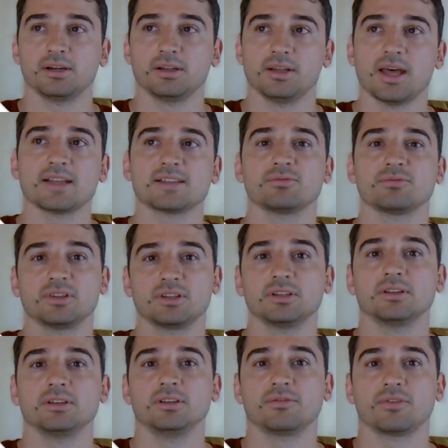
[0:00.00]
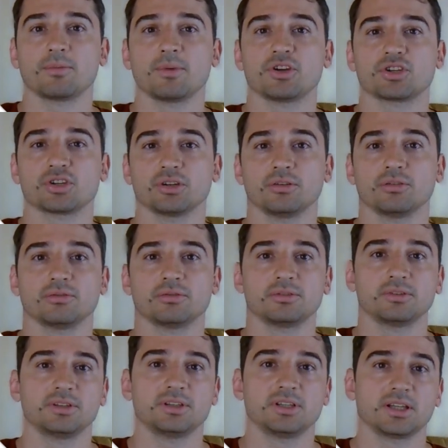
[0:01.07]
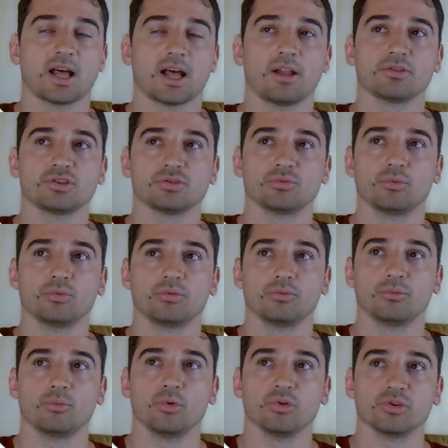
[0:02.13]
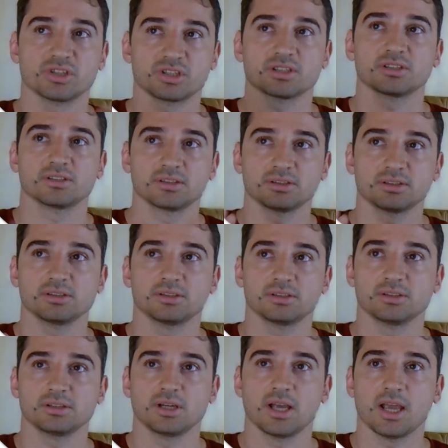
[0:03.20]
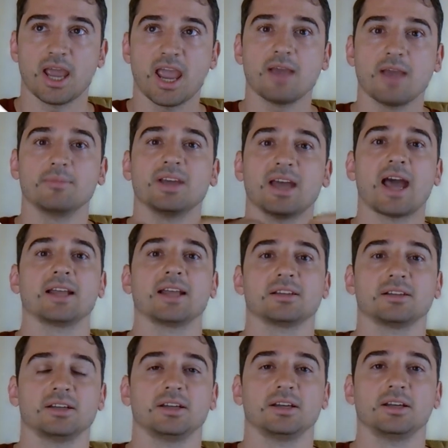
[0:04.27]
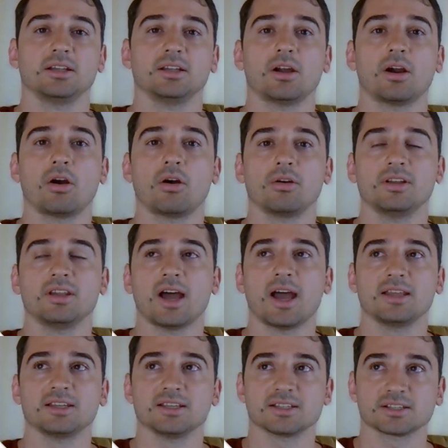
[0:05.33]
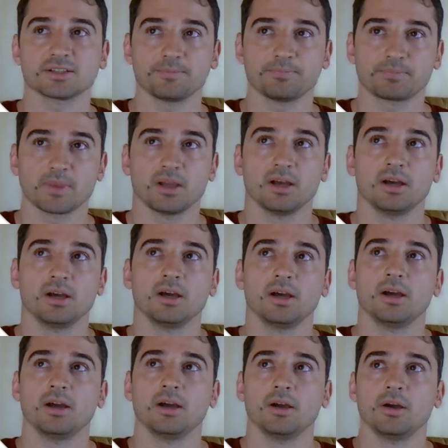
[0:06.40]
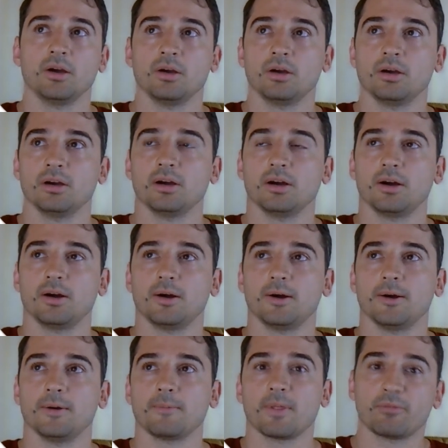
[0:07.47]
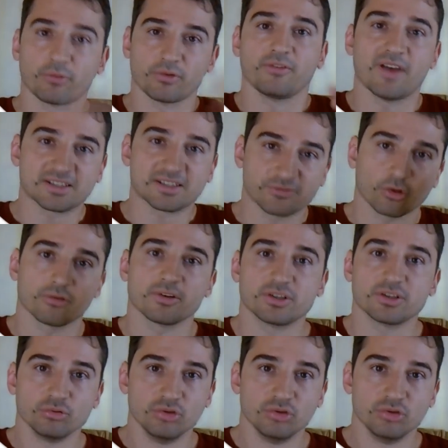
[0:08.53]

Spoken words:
That's what informational technology was aimed at in the early 90s. Fast forward